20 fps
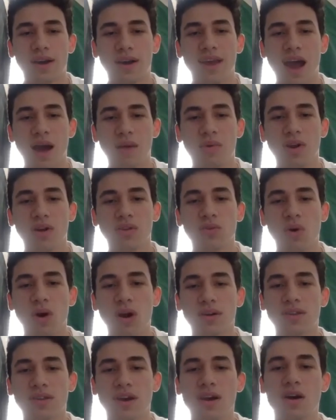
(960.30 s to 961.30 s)
Gabriel
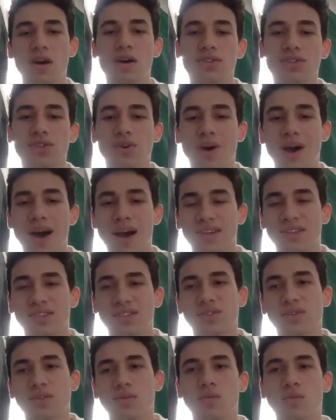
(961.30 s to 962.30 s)
Duarte also
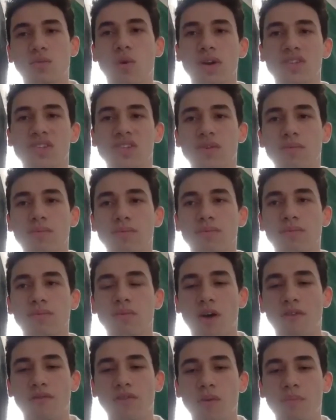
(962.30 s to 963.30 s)
asked, what's some
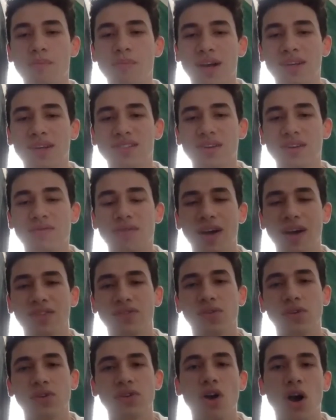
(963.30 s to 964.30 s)
of your best advice
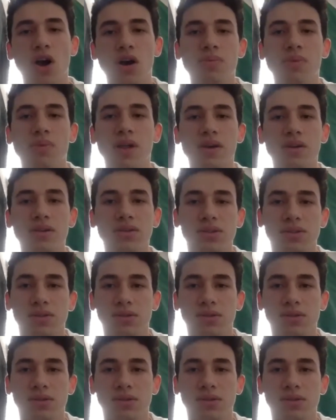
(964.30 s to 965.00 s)
for young players?